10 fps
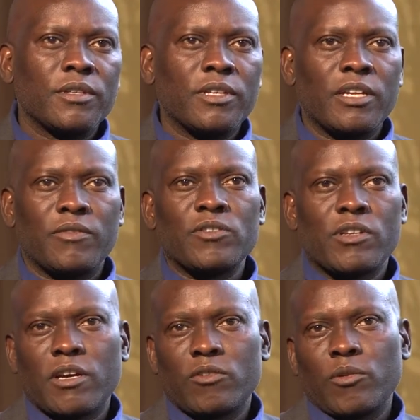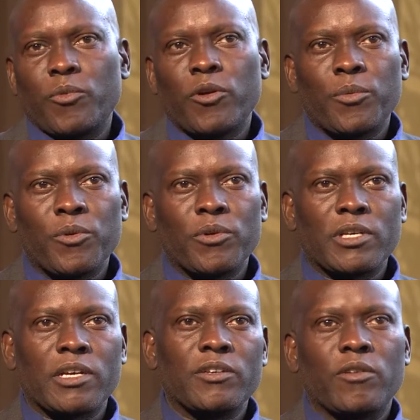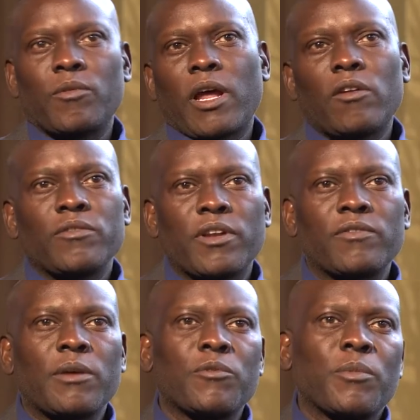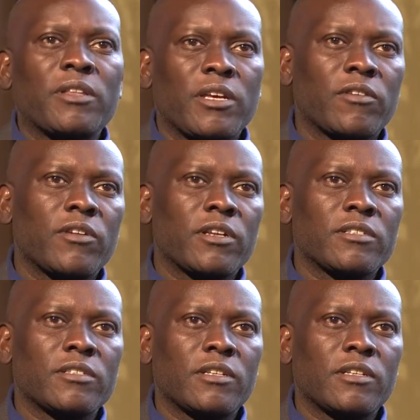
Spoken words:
Then eventually got to a point where people say, you know what, I don't even have time to buy the ingredients,